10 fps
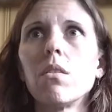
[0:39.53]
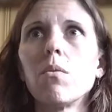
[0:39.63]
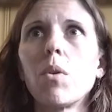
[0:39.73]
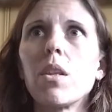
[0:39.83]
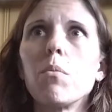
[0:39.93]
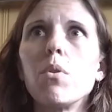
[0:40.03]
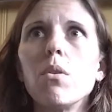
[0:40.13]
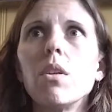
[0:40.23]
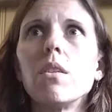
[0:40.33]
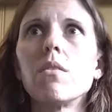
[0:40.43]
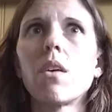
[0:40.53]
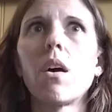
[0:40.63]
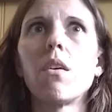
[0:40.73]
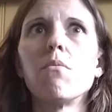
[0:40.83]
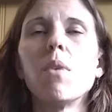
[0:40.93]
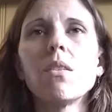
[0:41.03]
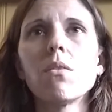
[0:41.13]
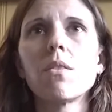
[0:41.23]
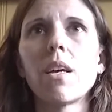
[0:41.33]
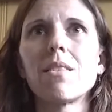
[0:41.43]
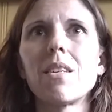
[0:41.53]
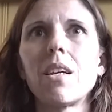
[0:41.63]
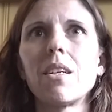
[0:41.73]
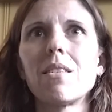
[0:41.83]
one of the beauties of muscle testing